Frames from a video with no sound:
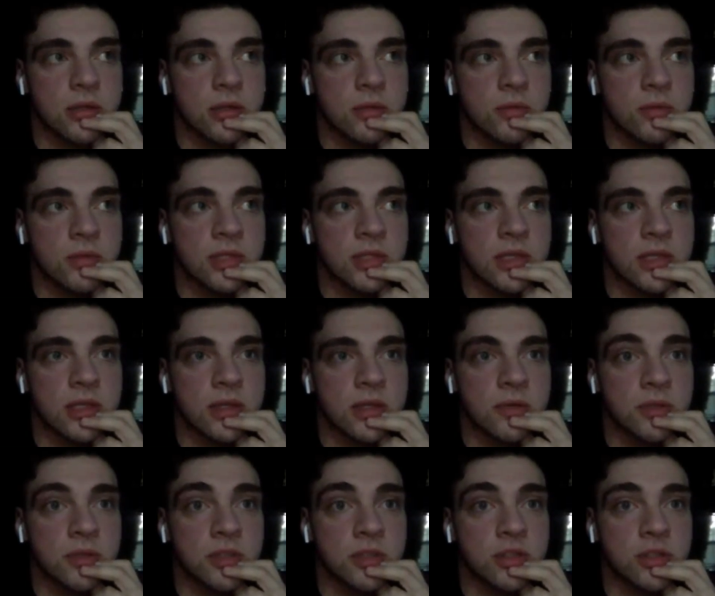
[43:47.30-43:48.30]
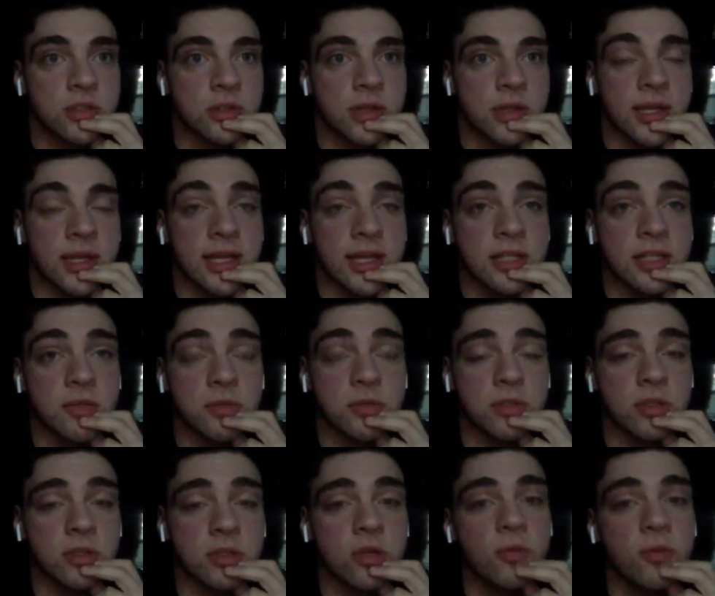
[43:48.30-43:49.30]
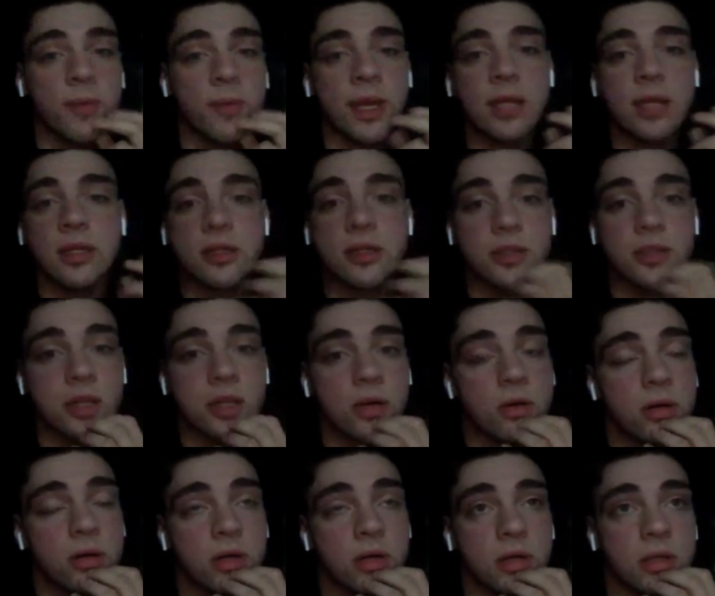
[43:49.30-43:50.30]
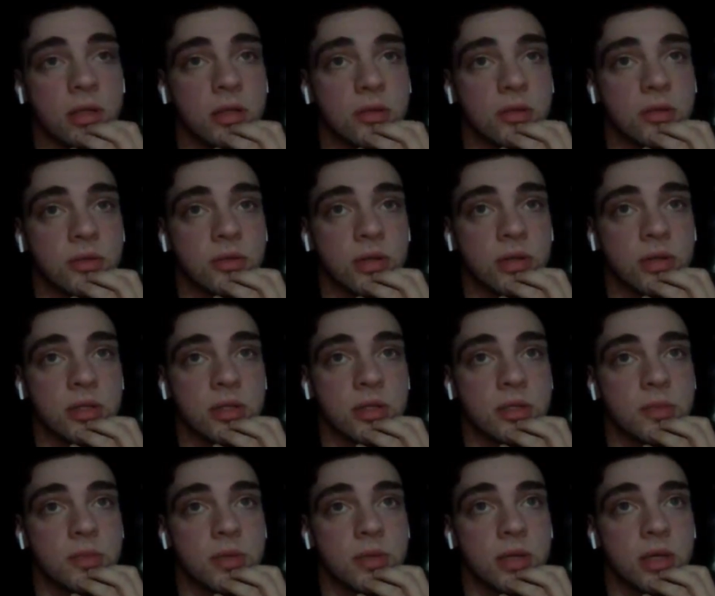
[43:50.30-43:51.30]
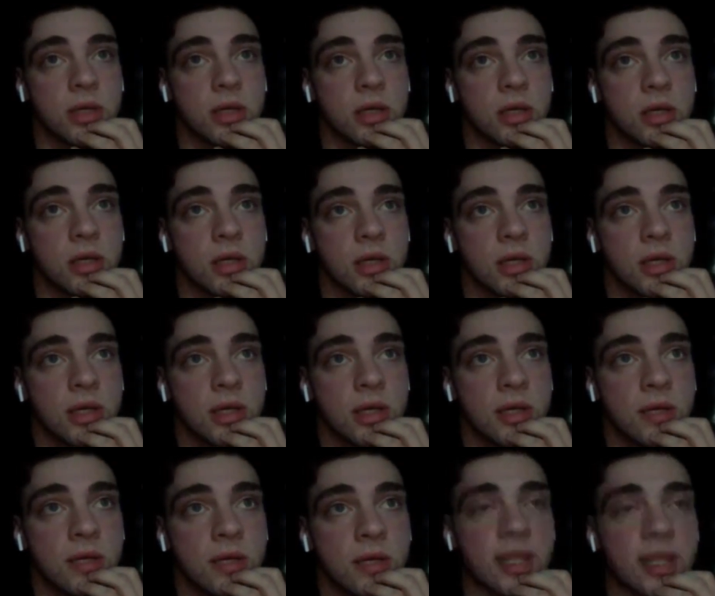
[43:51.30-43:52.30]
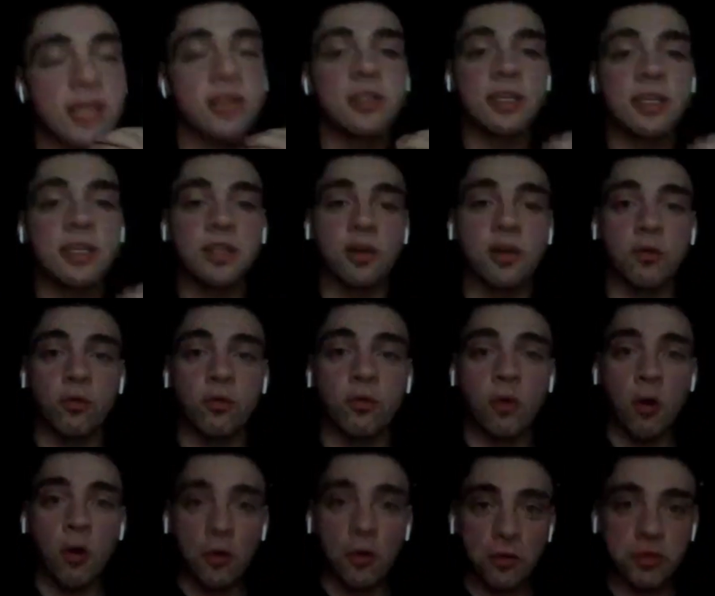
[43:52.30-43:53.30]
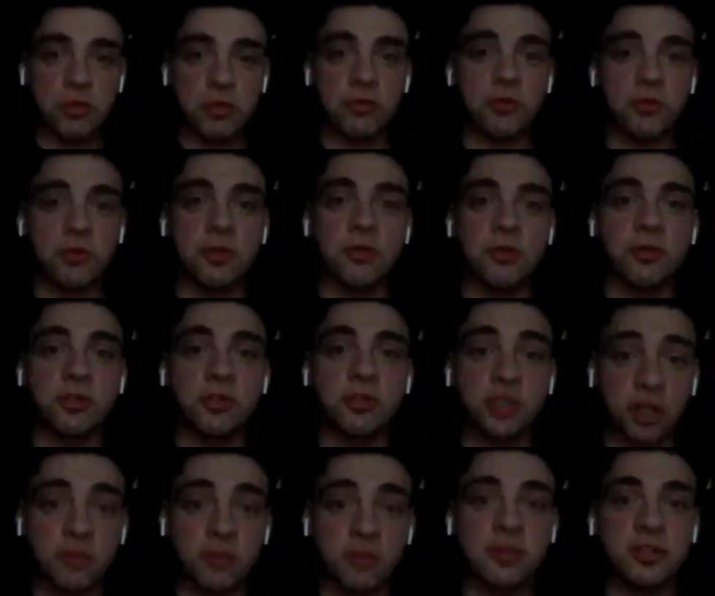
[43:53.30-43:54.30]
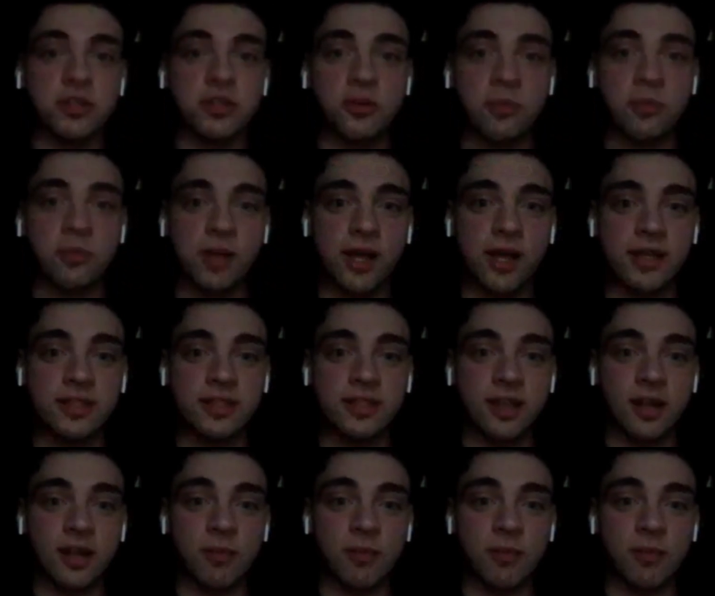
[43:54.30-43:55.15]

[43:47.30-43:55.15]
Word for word: I guess it was 2 manias ago already. It's crazy, but when he did the roll through German suplex on